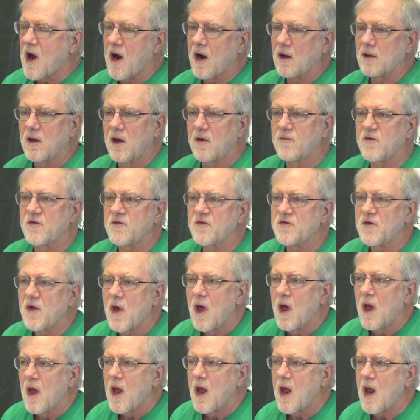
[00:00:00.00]
higher levels.
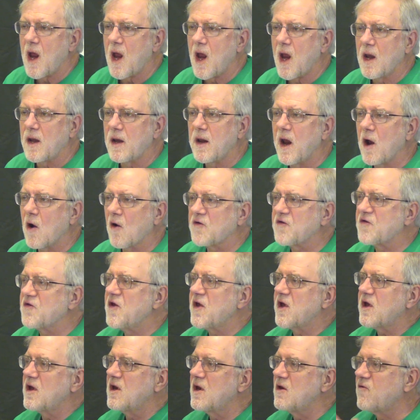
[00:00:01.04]
And they are
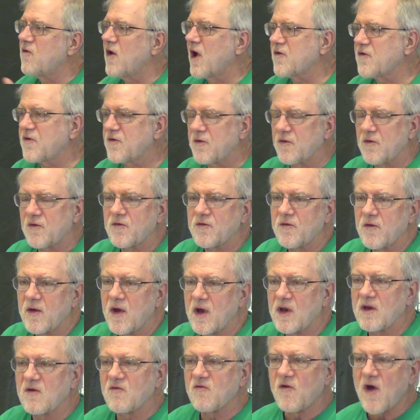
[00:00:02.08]
seeking investors.
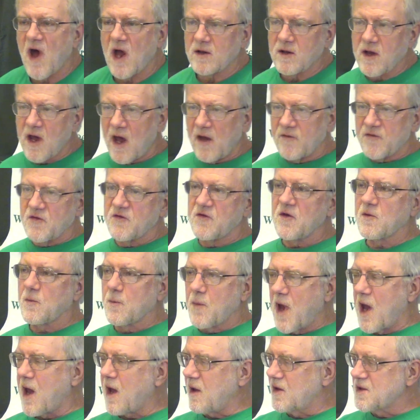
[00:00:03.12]
and the fat cats
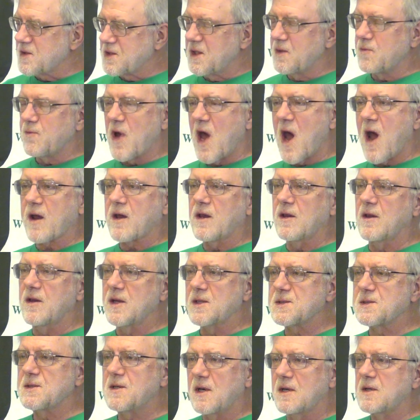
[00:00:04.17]
sit back and
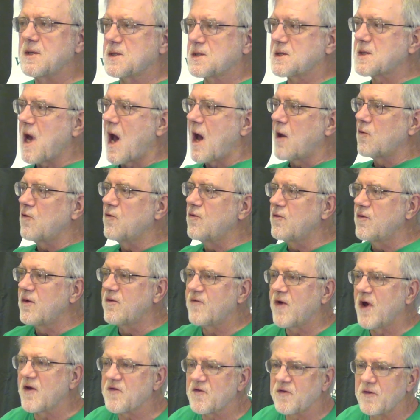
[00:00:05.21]
listen and decide who to
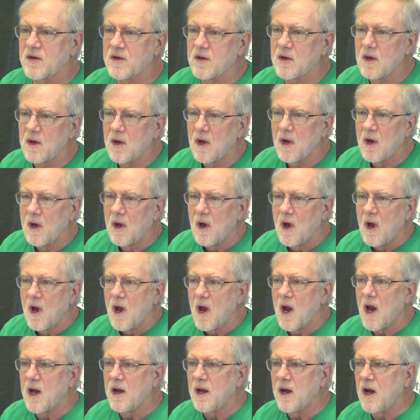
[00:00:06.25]
invest in.
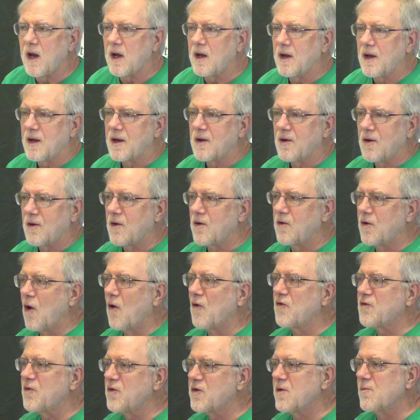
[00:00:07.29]
And then
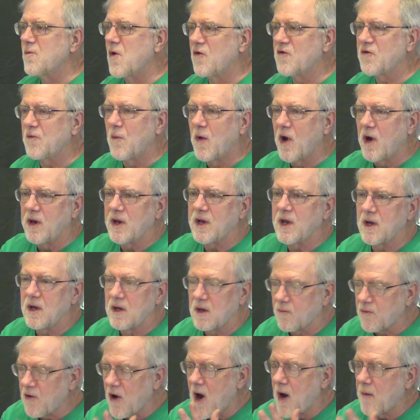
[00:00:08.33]
those with the most money get
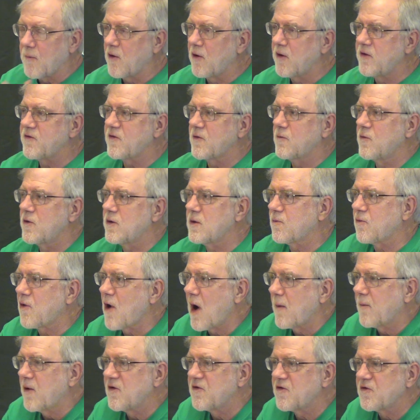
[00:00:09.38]
in the primaries and win the
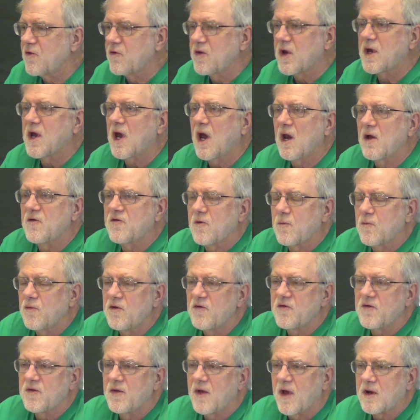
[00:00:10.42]
primaries. So the candidates are
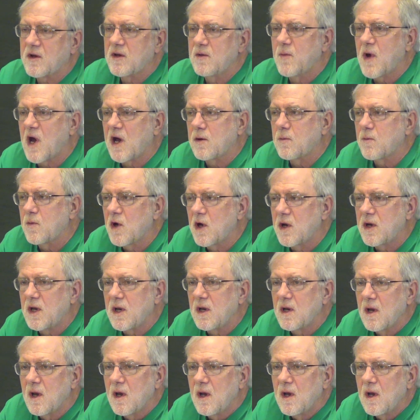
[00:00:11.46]
pre-selected by the money.